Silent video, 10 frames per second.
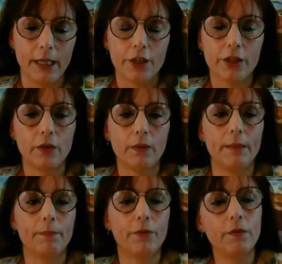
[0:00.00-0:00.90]
So
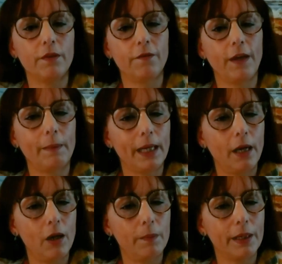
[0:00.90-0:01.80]
improve the family
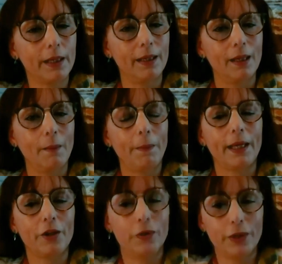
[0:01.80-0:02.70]
harmony by
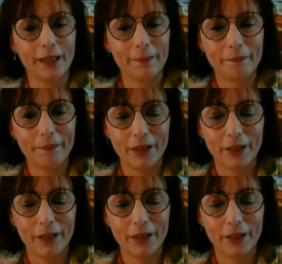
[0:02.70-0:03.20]
cooking.